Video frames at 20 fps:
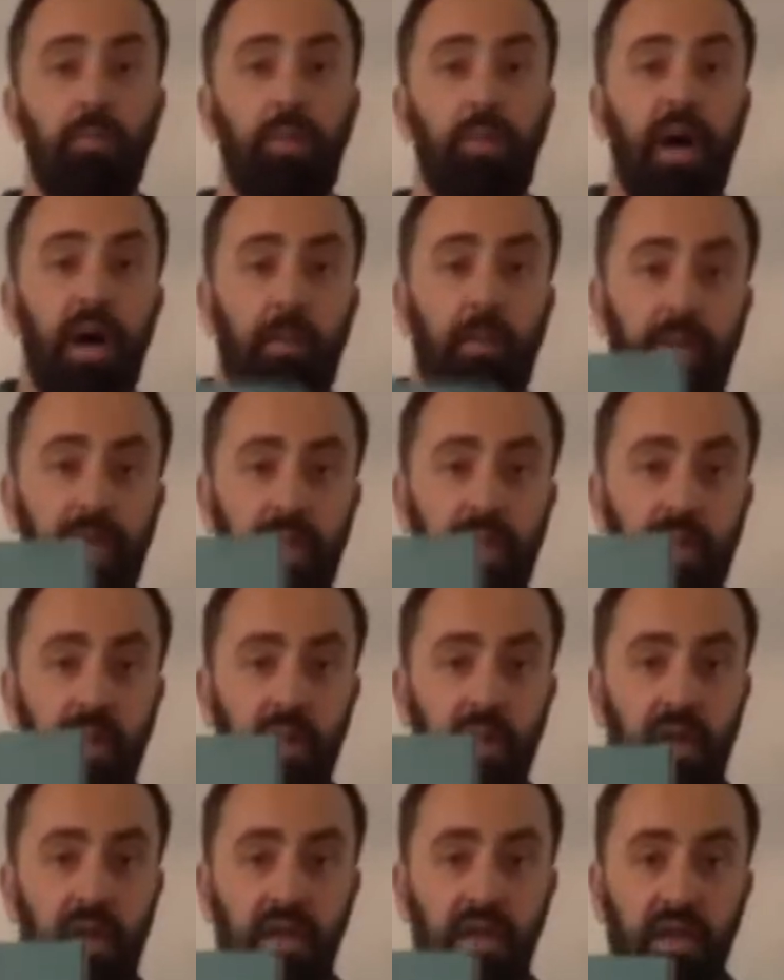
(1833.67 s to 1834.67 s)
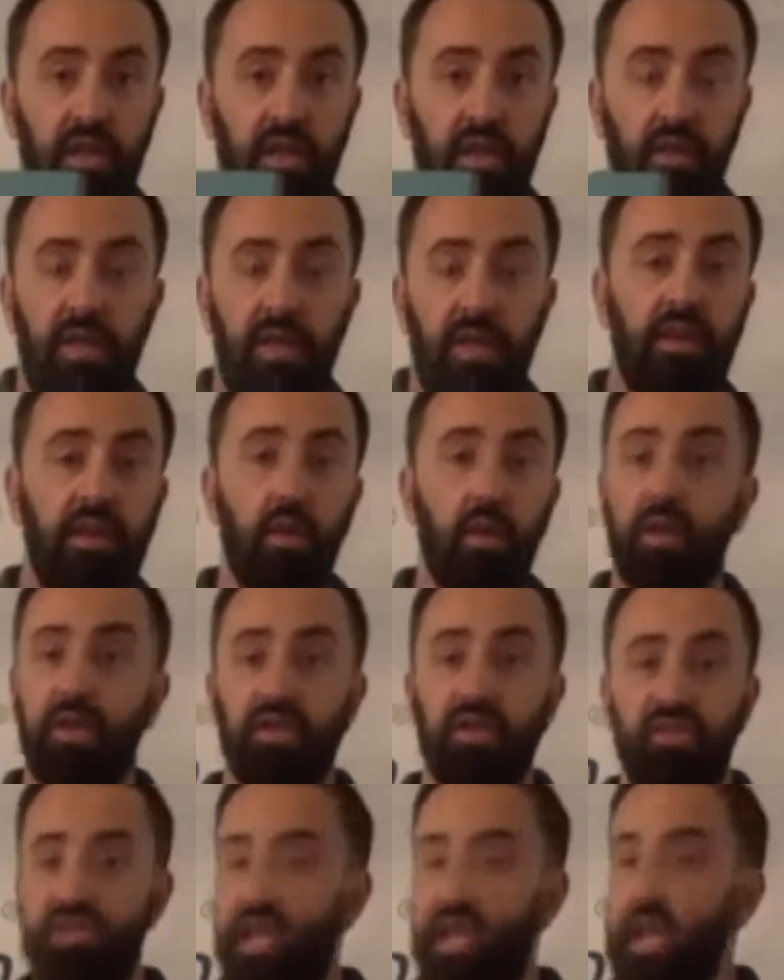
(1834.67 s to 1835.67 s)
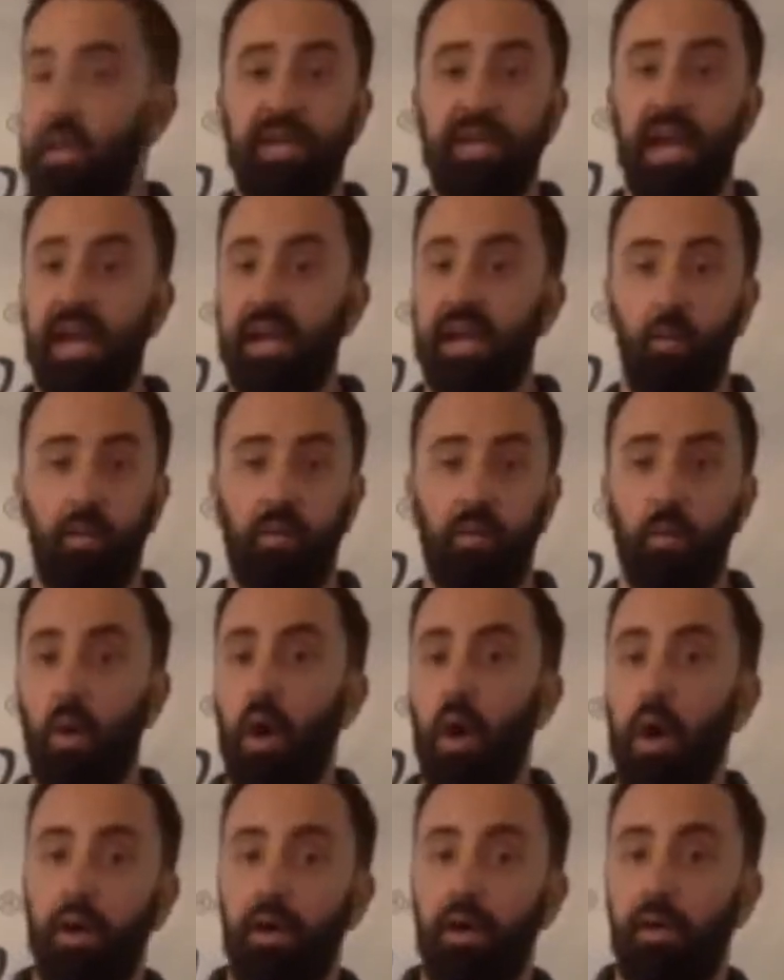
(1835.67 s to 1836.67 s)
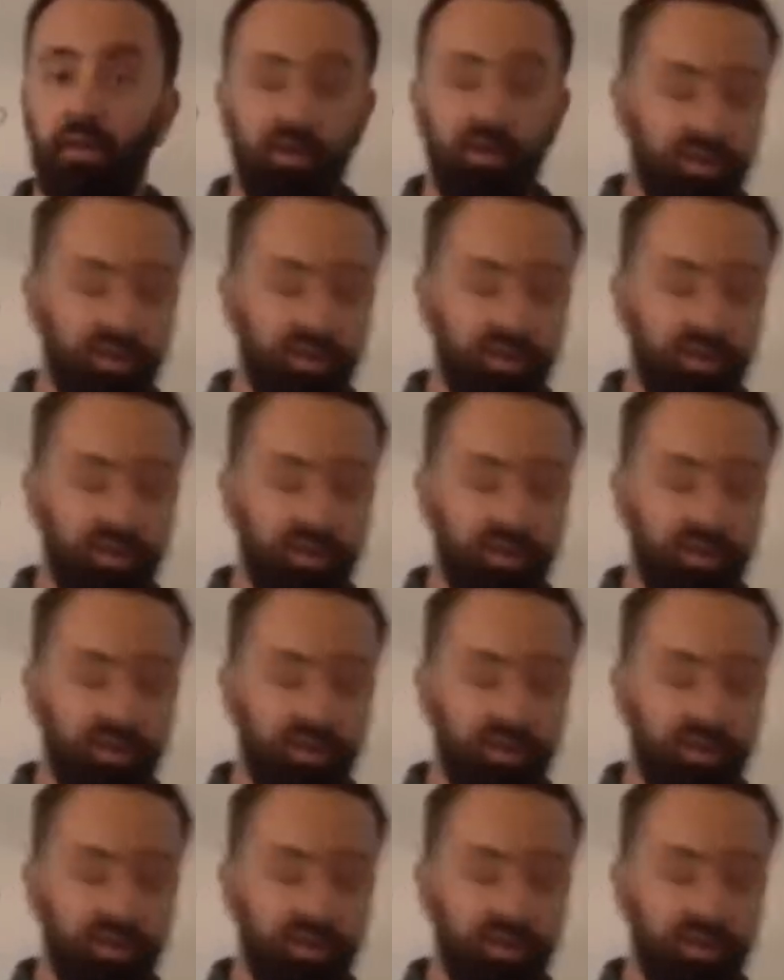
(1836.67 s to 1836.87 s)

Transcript: pop it, then you can just damp tack it with water and there's